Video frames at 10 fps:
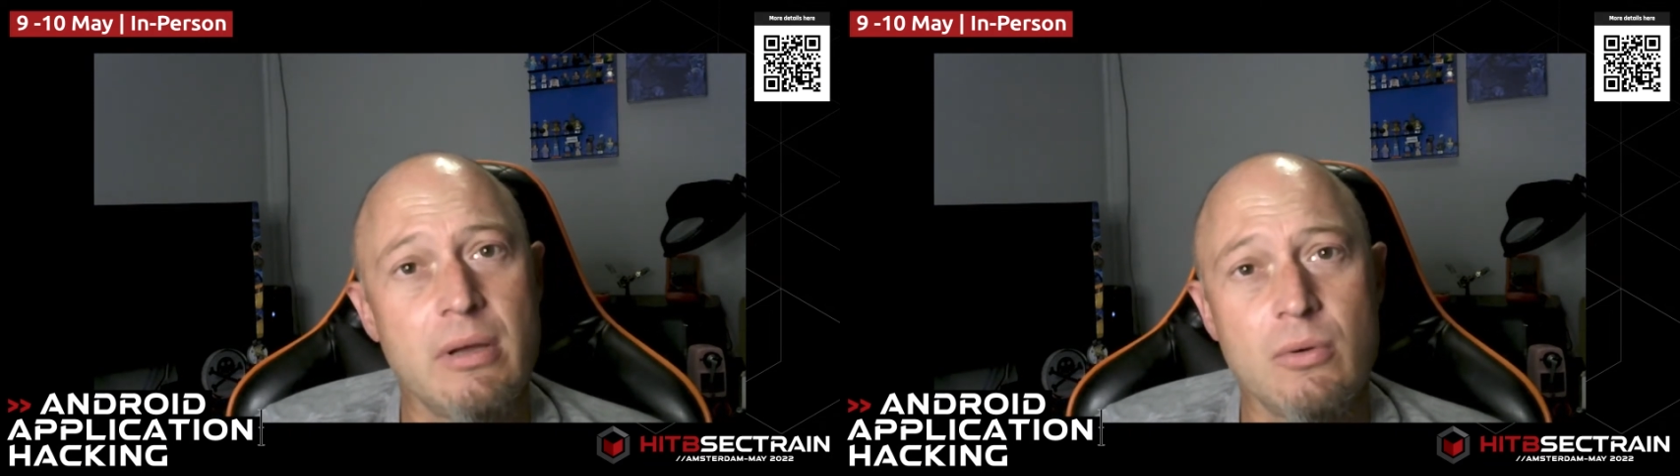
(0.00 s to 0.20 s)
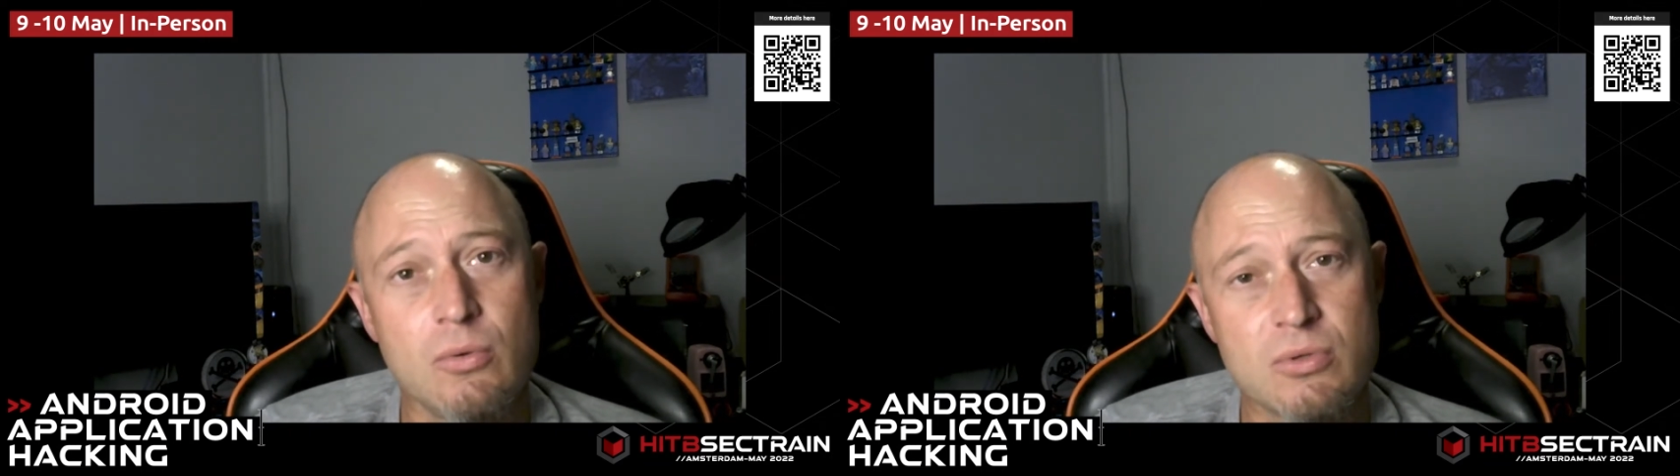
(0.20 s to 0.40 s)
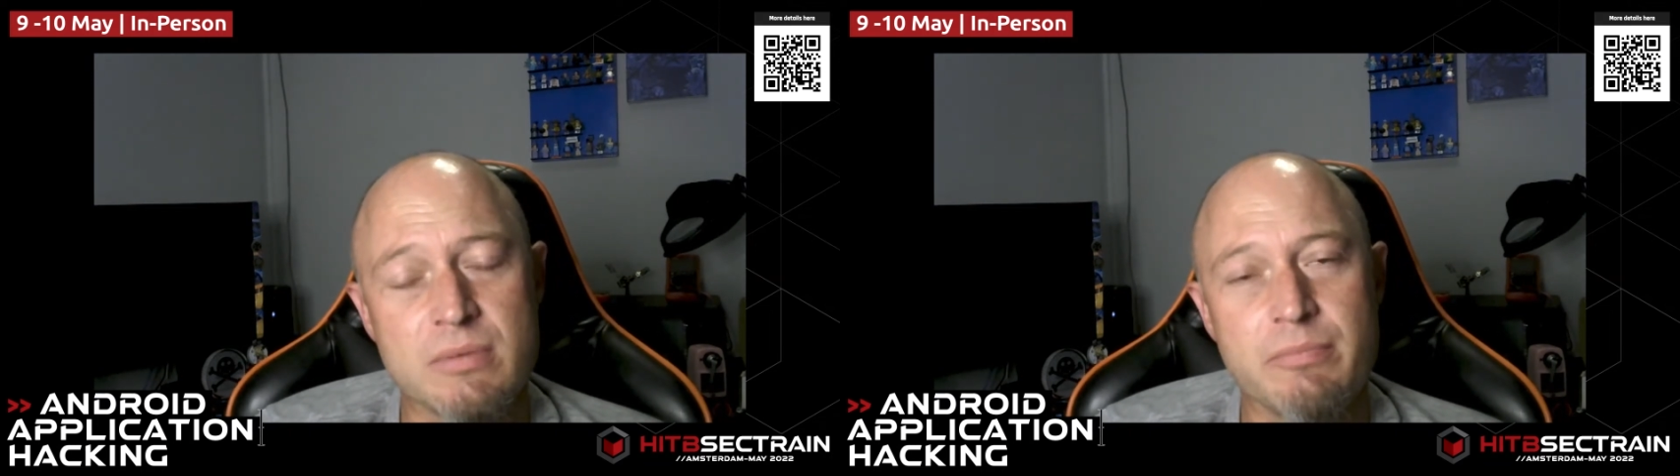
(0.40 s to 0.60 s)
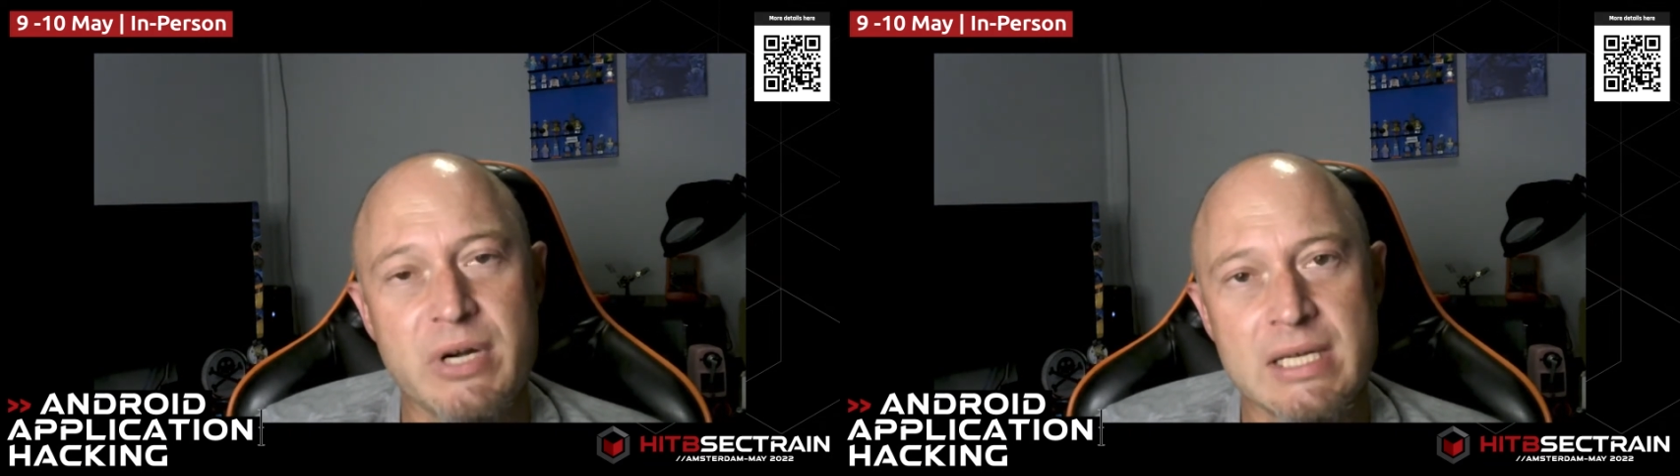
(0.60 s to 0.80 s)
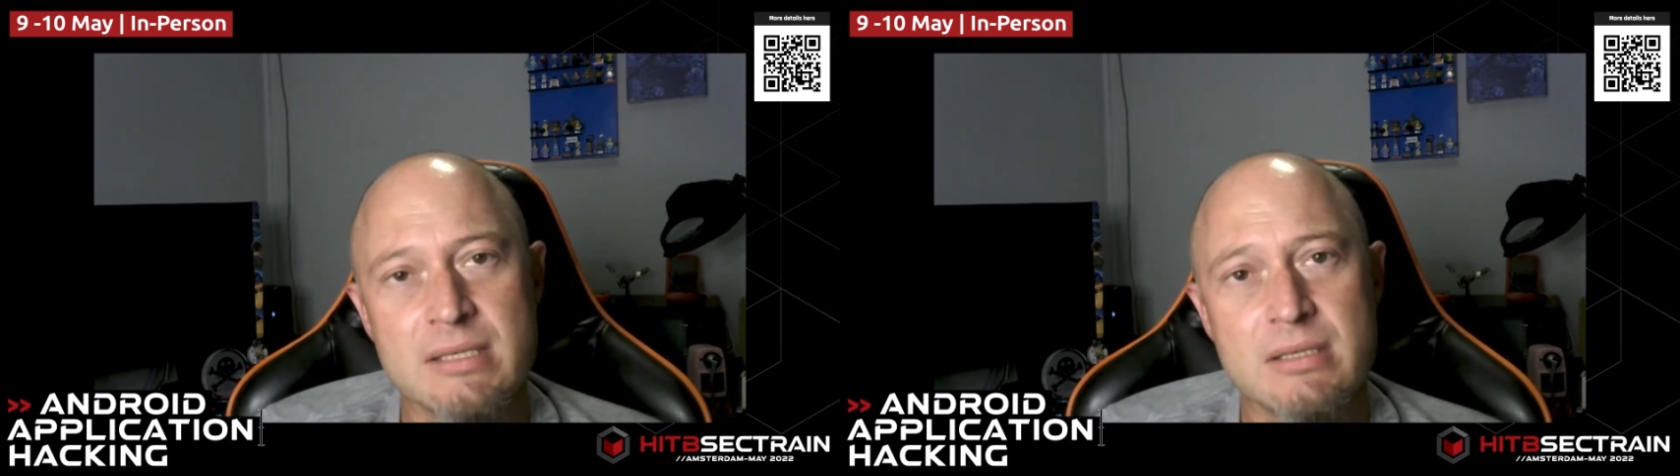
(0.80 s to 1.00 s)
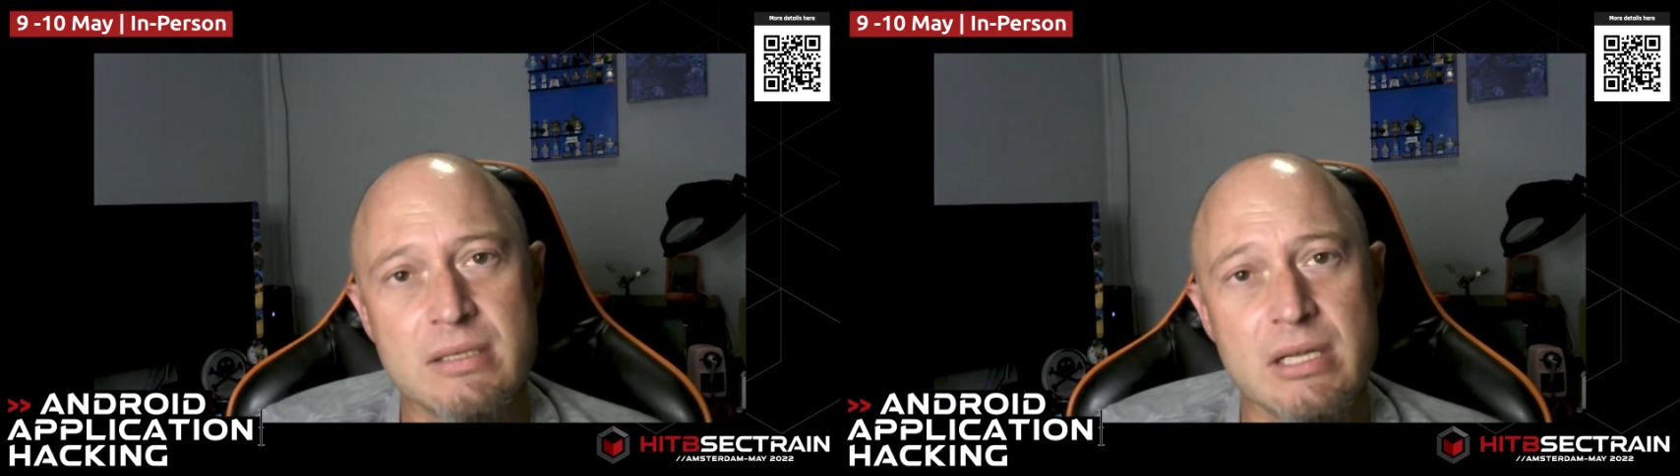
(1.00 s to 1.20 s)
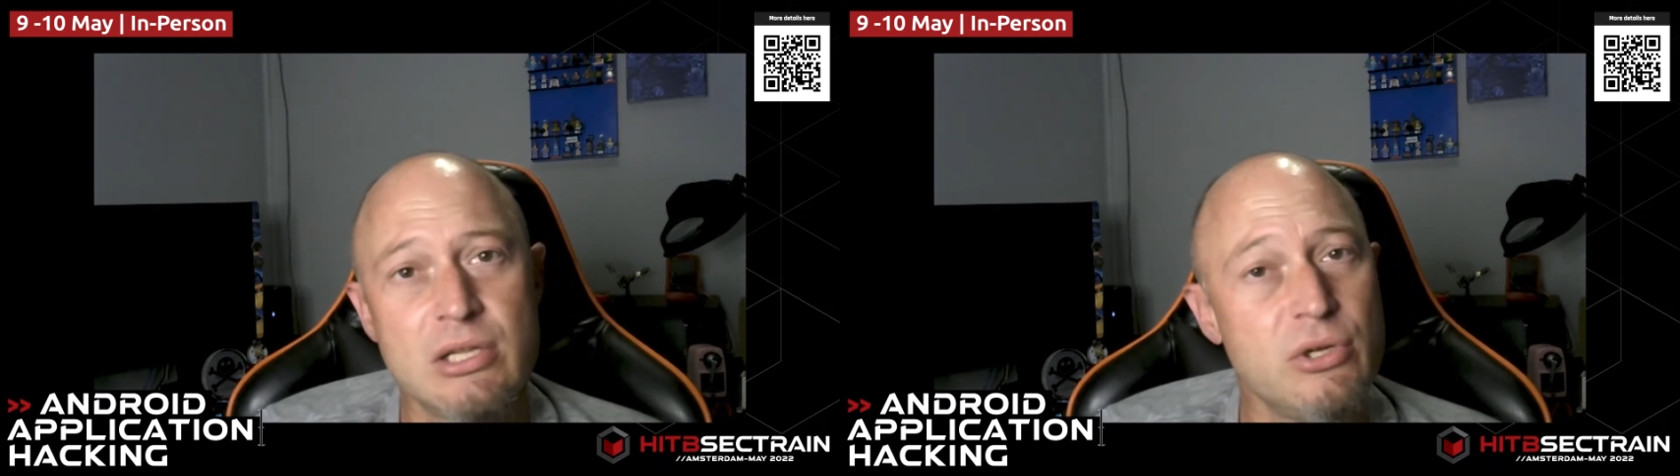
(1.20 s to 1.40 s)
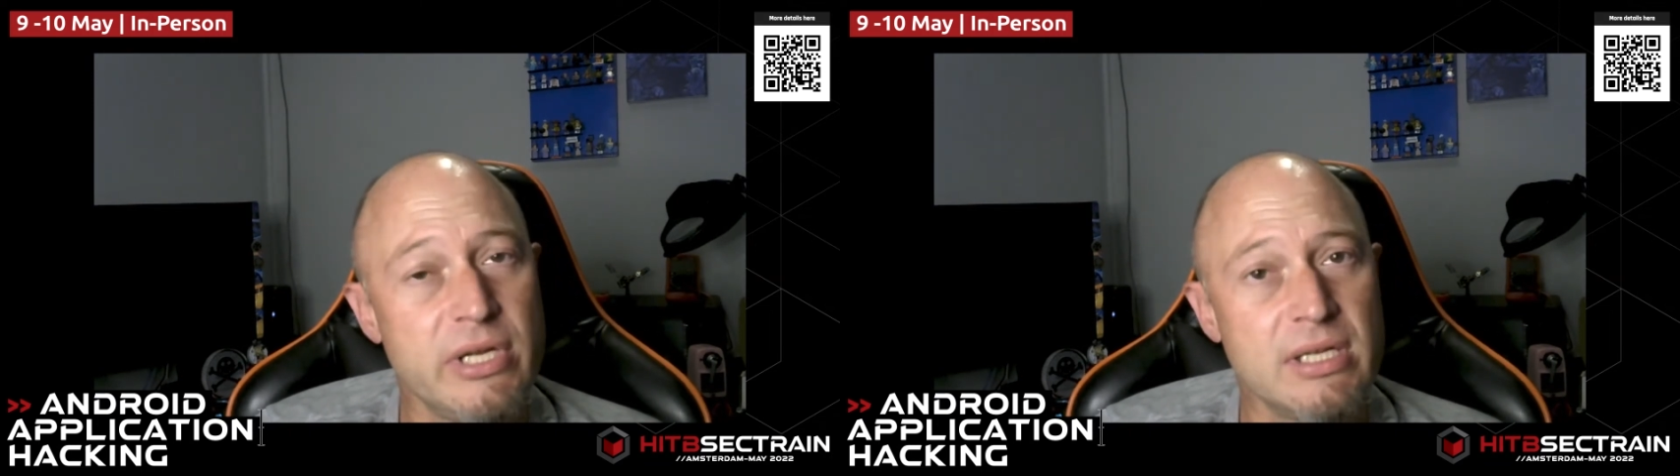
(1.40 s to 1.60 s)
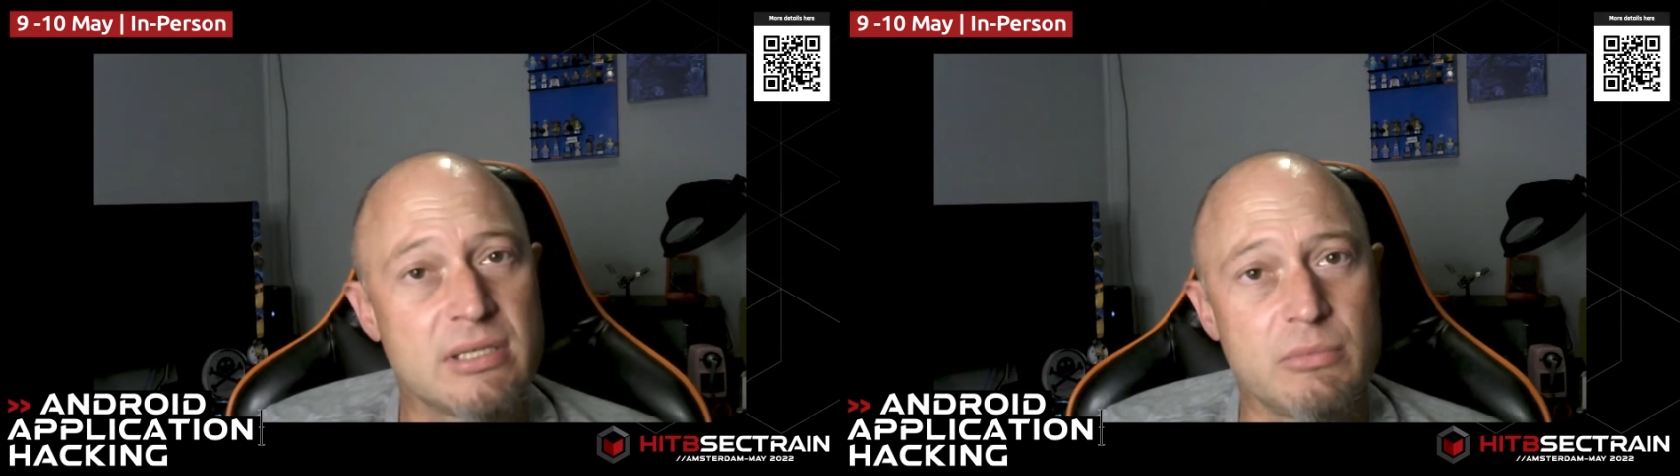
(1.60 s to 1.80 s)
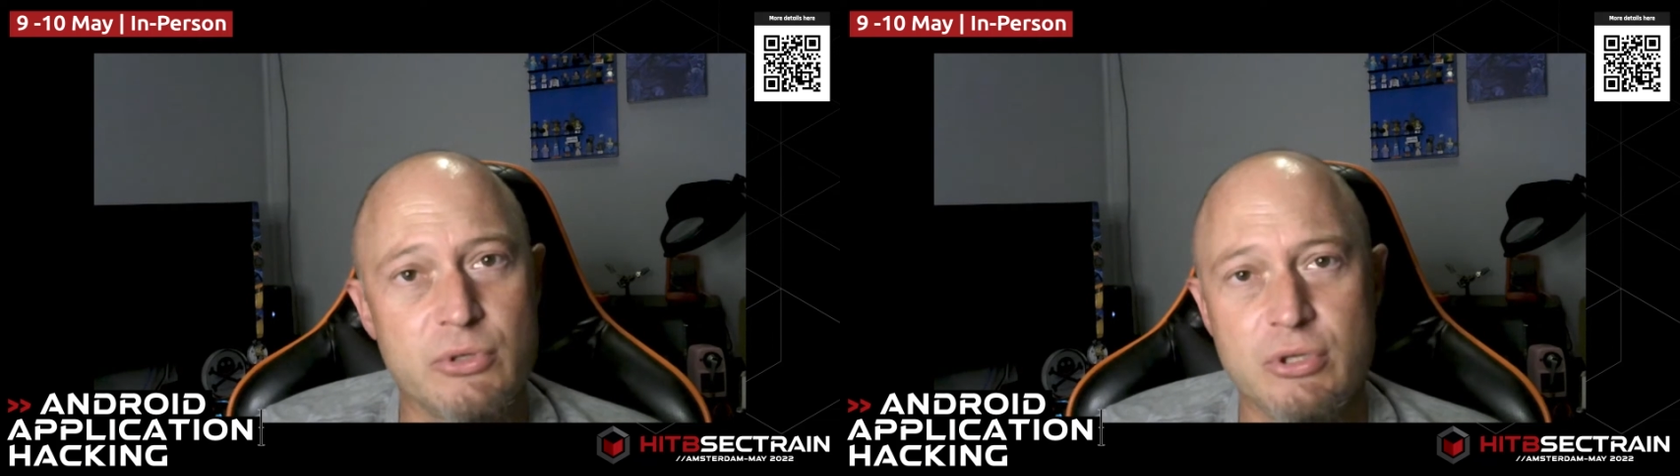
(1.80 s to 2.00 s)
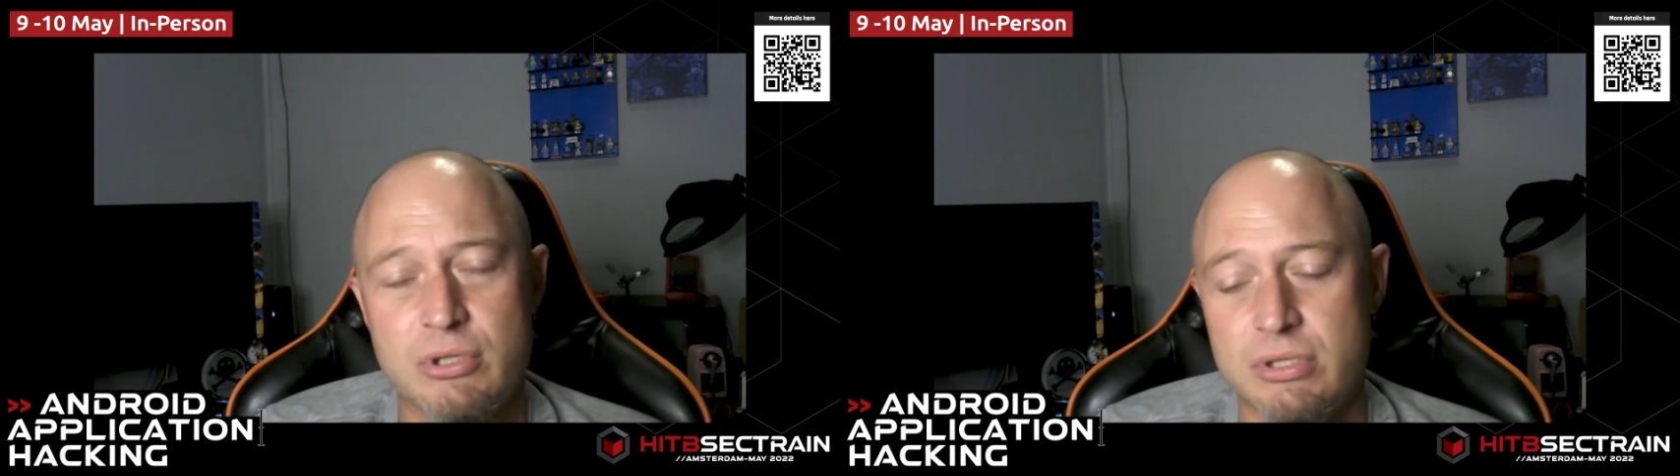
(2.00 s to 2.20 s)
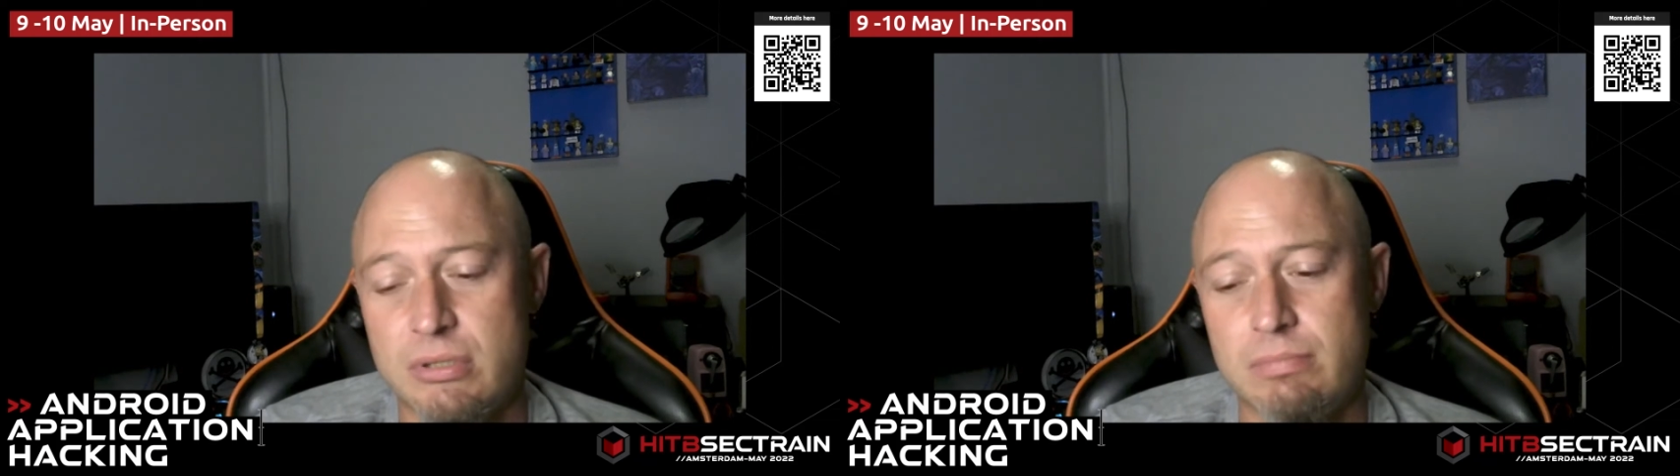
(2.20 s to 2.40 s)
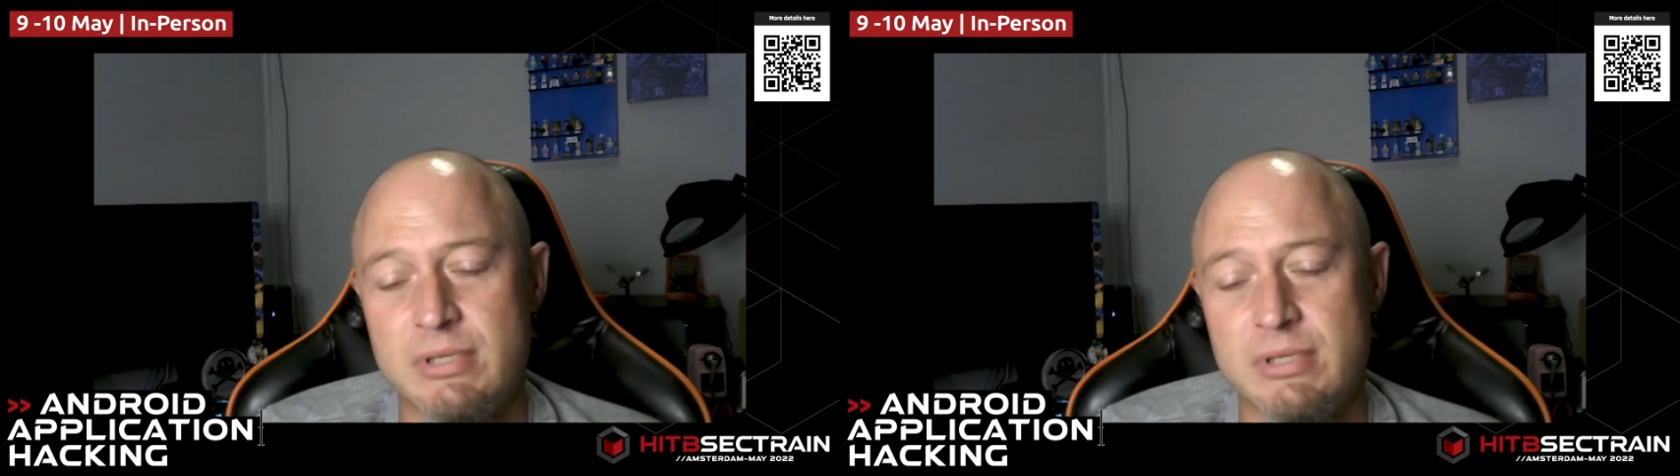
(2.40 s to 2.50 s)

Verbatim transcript: awesome pracs including some root